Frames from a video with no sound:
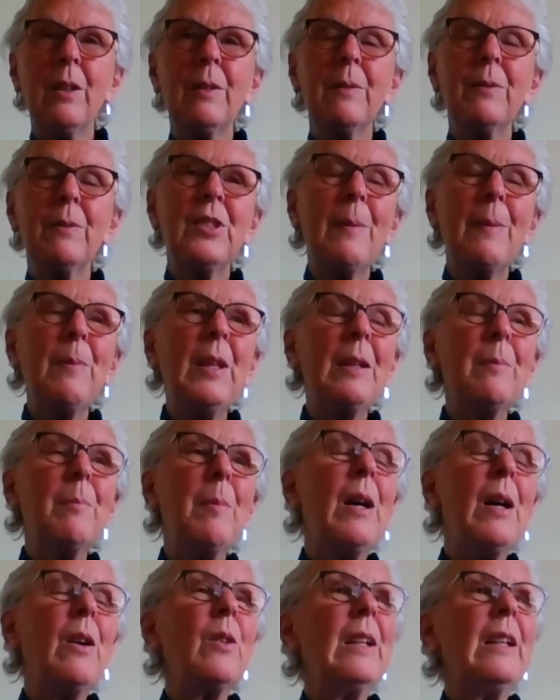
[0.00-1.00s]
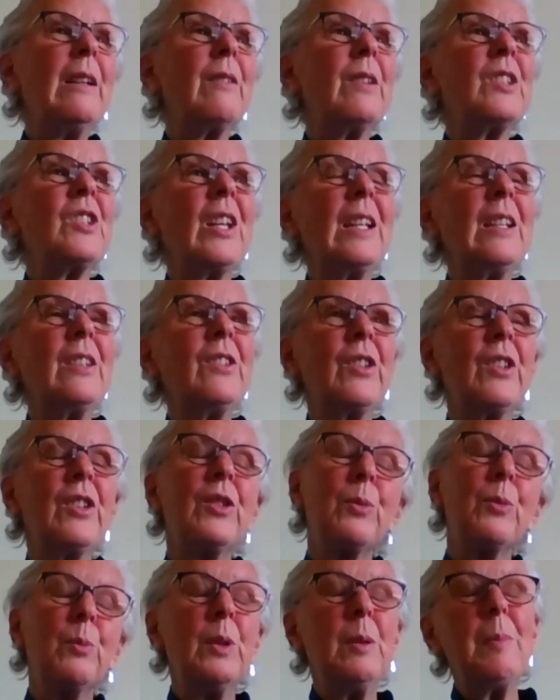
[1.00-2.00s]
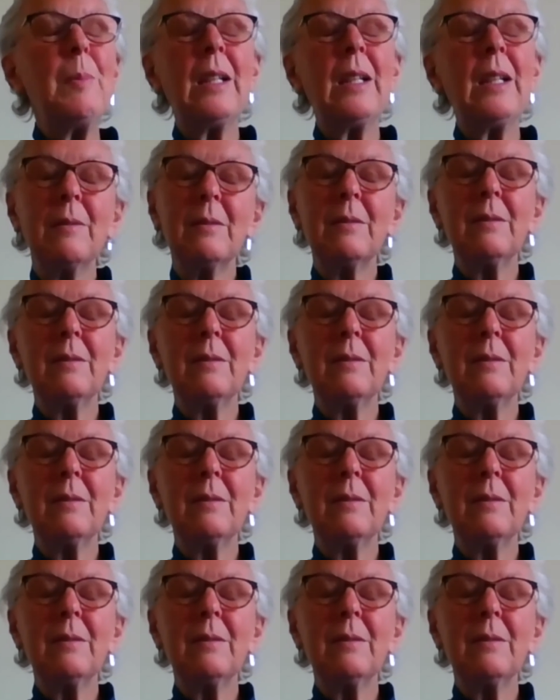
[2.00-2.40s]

Something mildly irritates us, we might